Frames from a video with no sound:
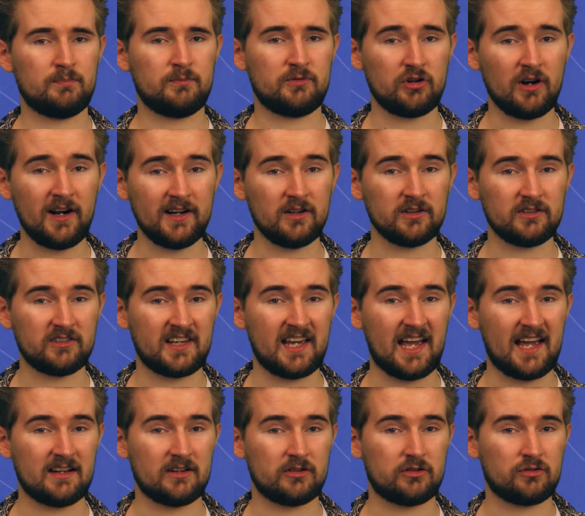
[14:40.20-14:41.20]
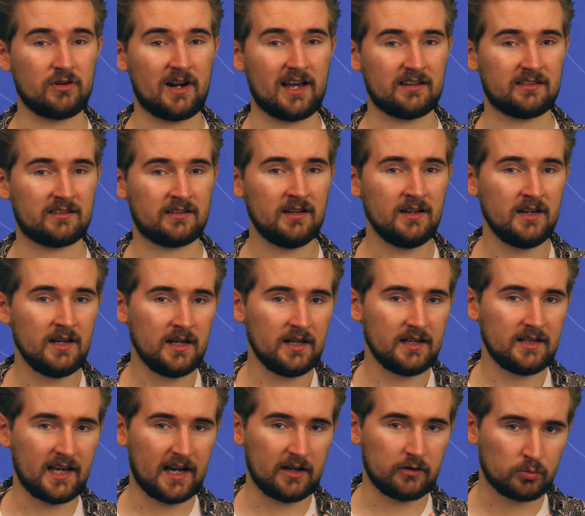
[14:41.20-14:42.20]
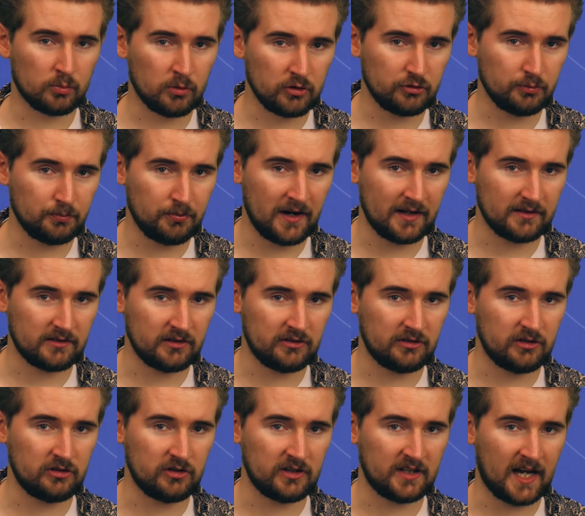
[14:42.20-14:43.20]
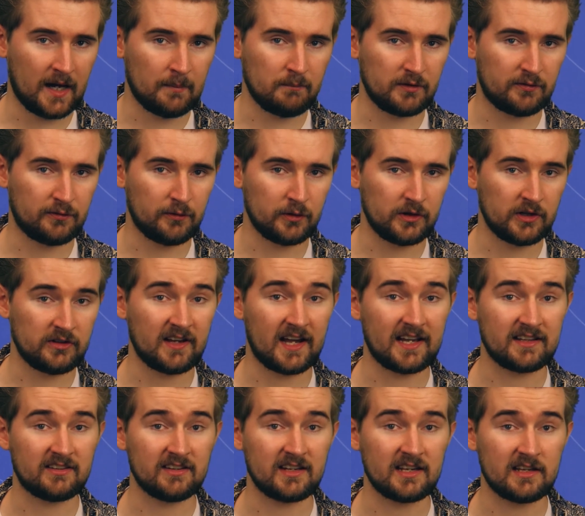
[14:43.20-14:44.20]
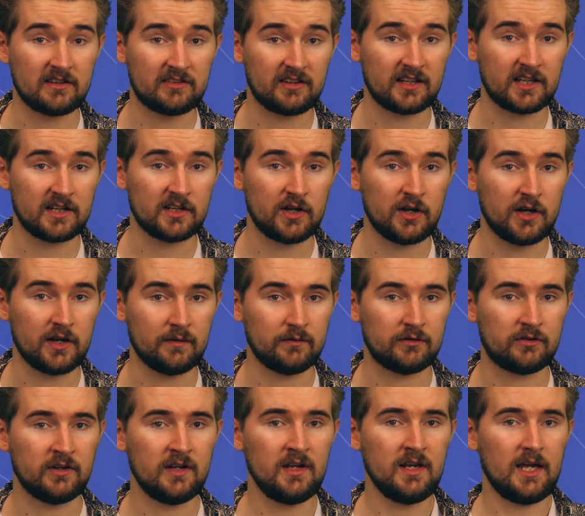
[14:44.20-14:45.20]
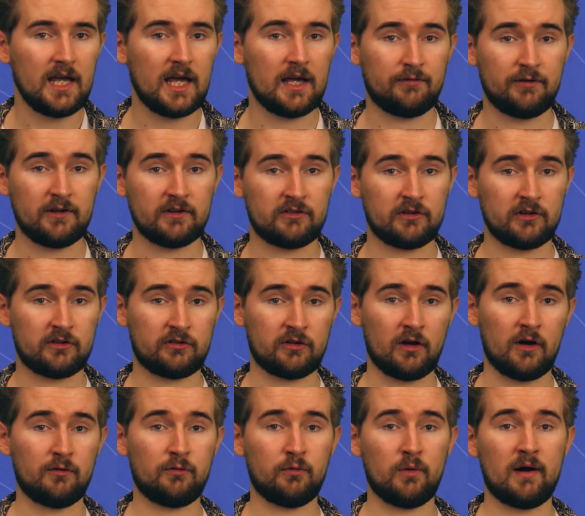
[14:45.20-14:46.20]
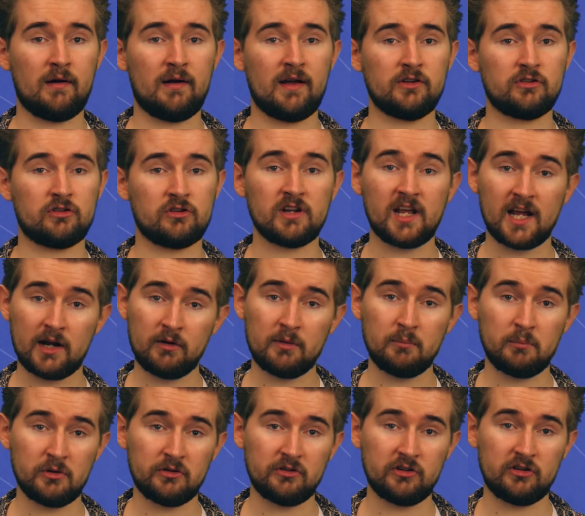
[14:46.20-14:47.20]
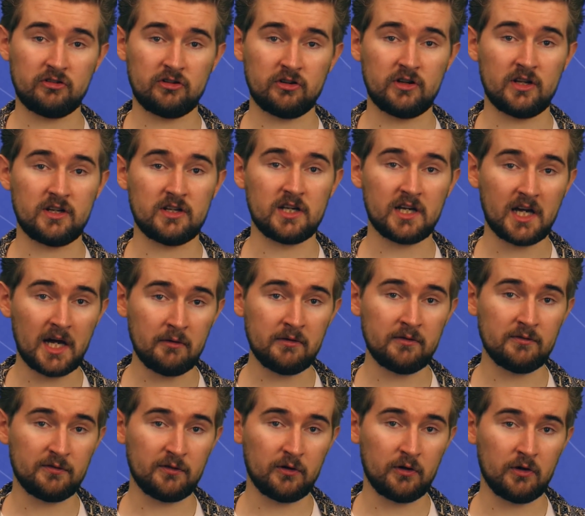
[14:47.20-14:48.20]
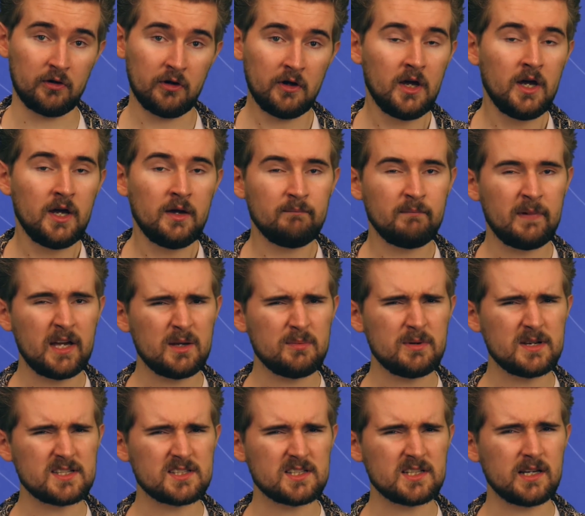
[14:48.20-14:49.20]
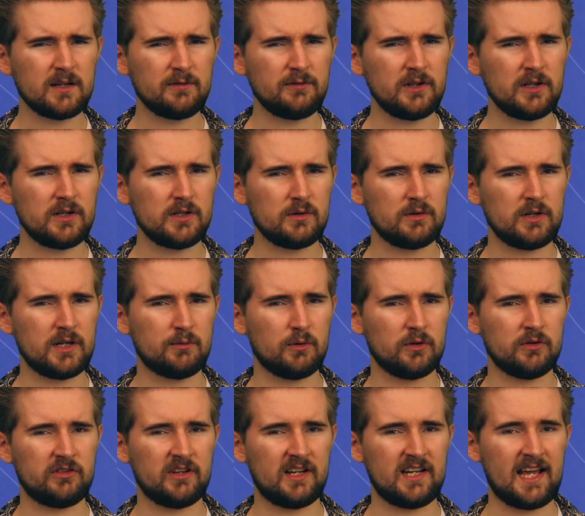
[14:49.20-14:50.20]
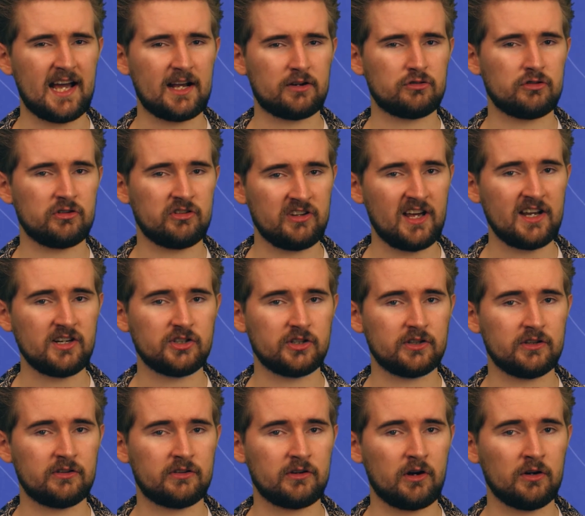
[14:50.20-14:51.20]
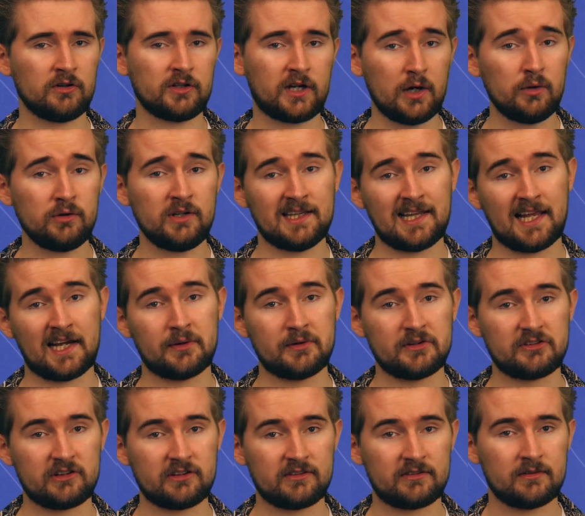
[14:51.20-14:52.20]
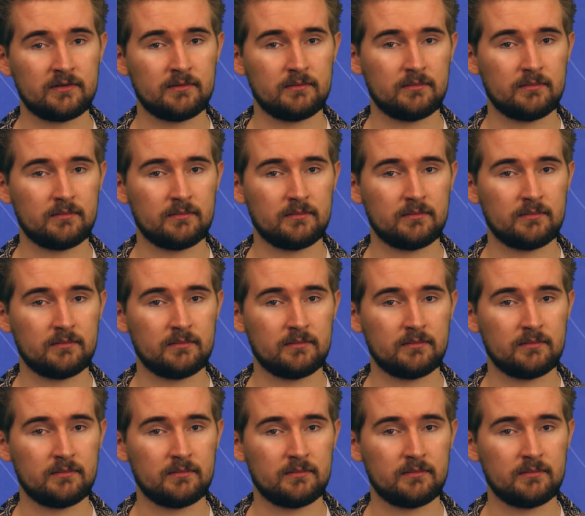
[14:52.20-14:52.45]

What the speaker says: try not to get in a stress. Get as much practice as you can before the day to ease any nerves. If it's a software engineering position that you're going for, maybe see if your uni runs any extra sessions on coding languages.